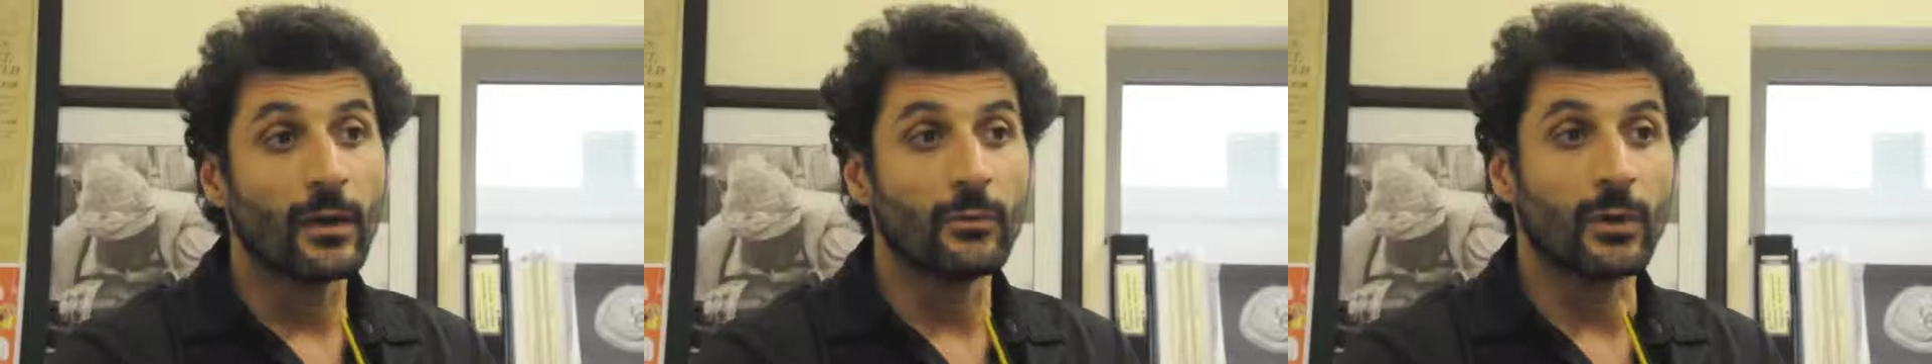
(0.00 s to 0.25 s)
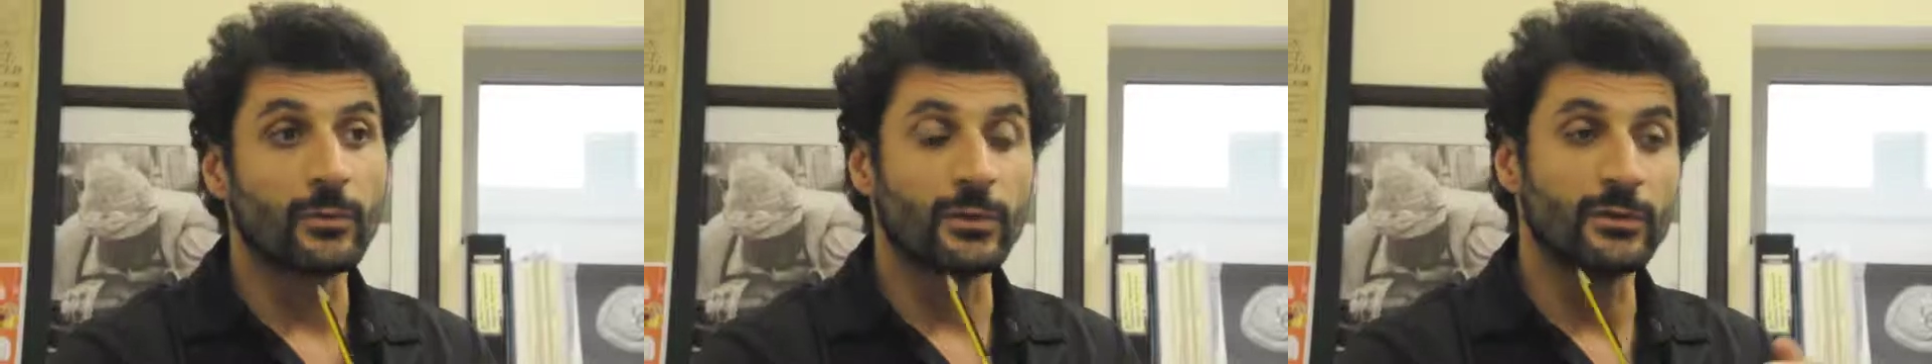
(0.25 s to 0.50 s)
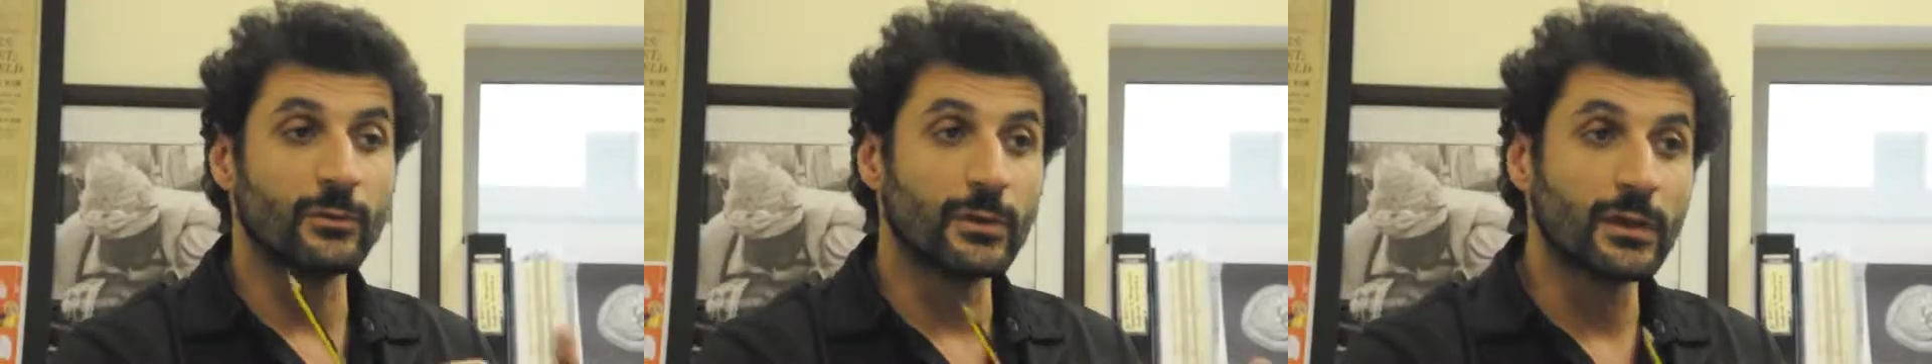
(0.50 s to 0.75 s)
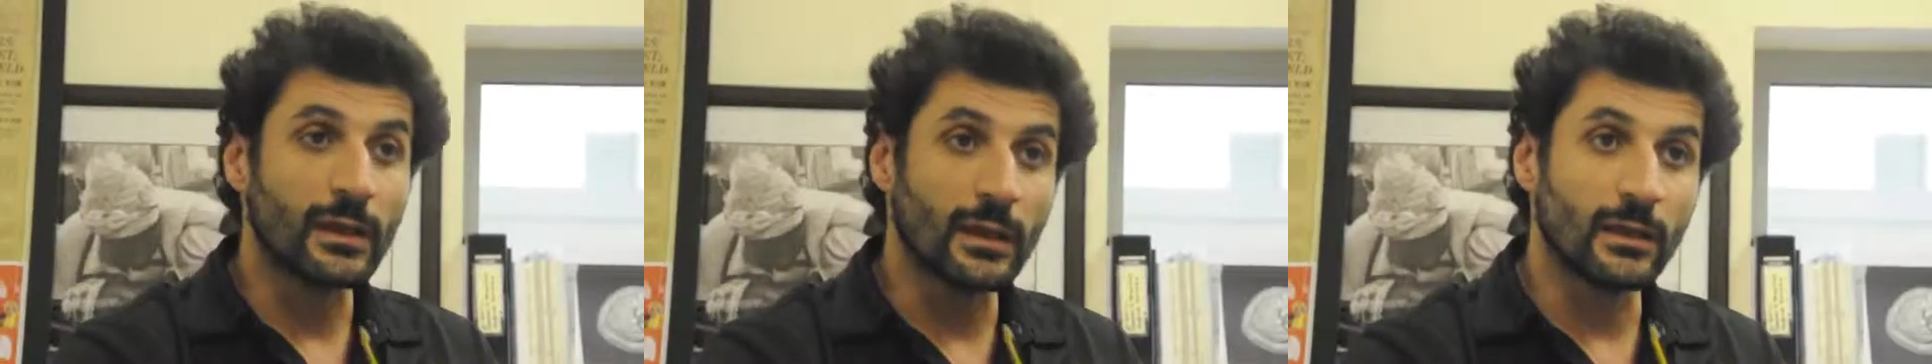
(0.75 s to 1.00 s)
what we're
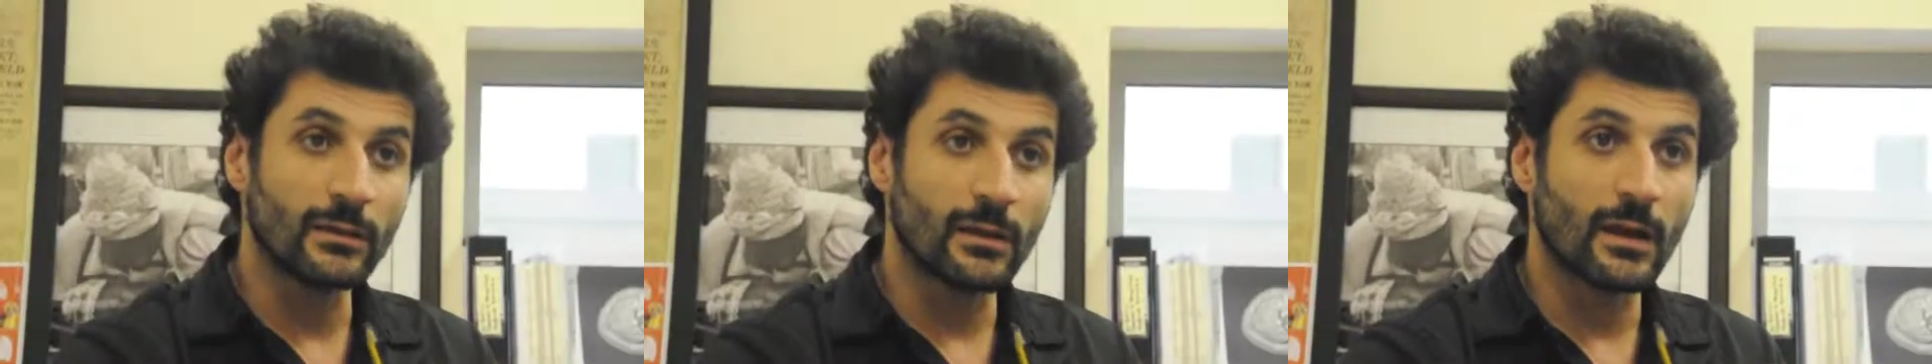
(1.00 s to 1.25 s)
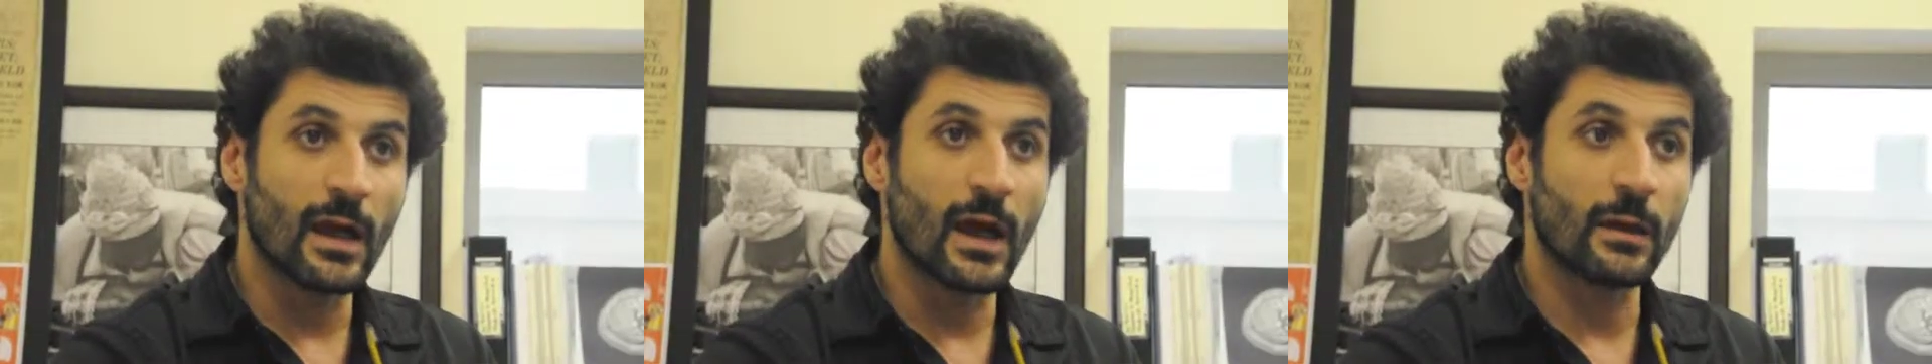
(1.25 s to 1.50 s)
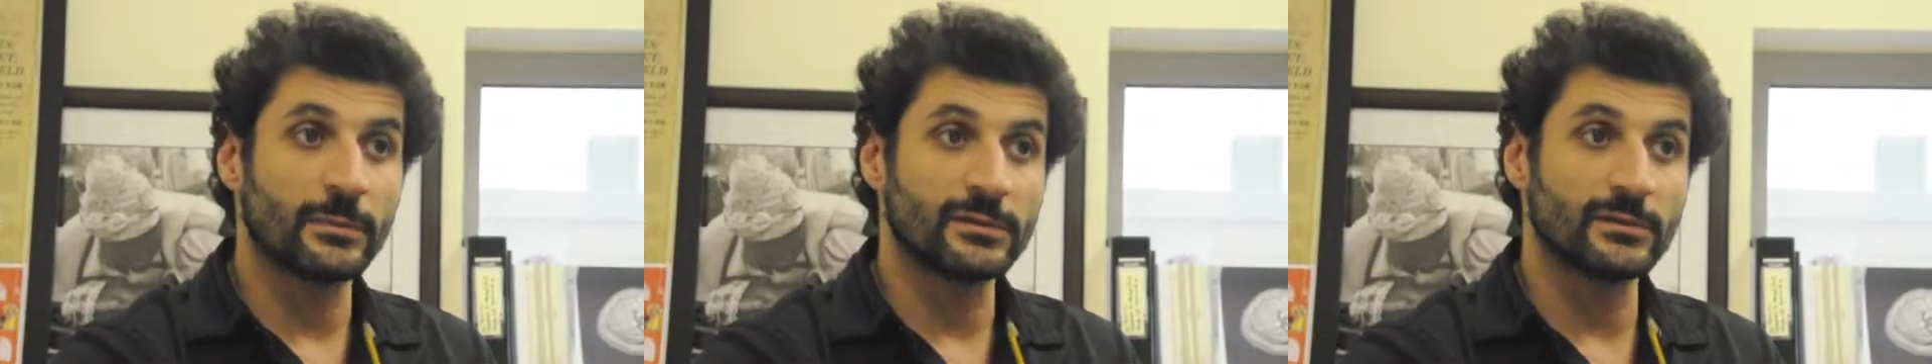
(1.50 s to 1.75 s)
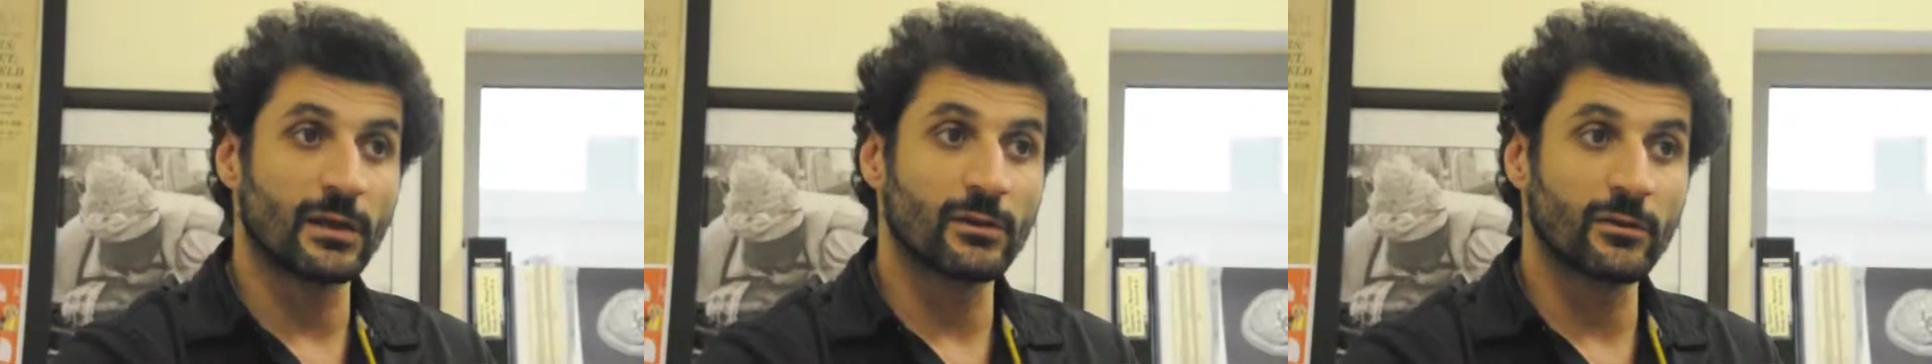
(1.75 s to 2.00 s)
doing in the lab is
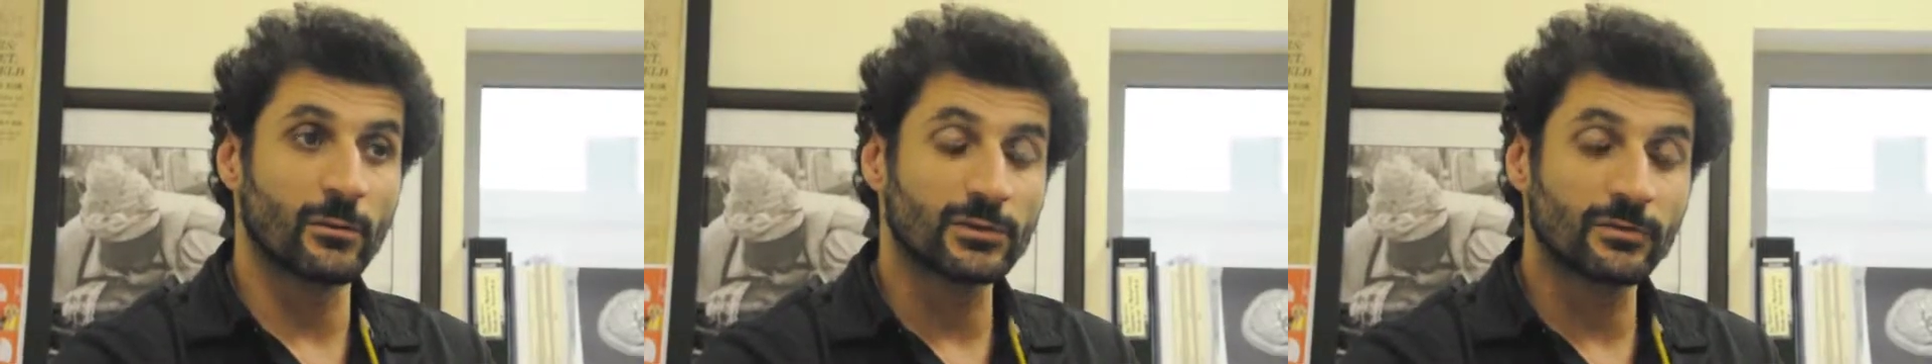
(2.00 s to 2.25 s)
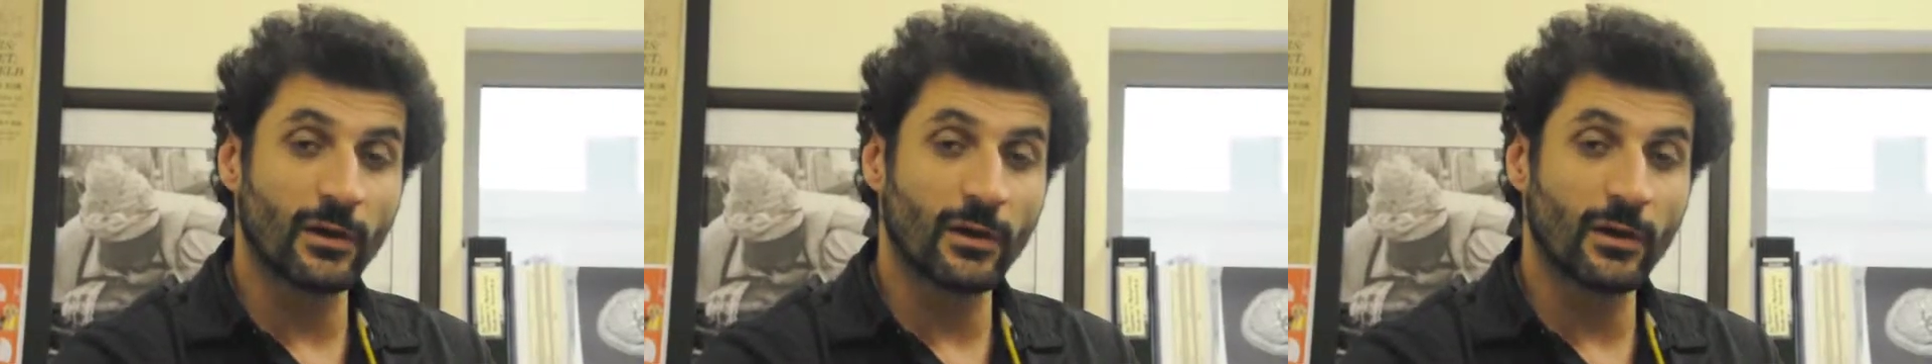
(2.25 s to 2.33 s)
not so much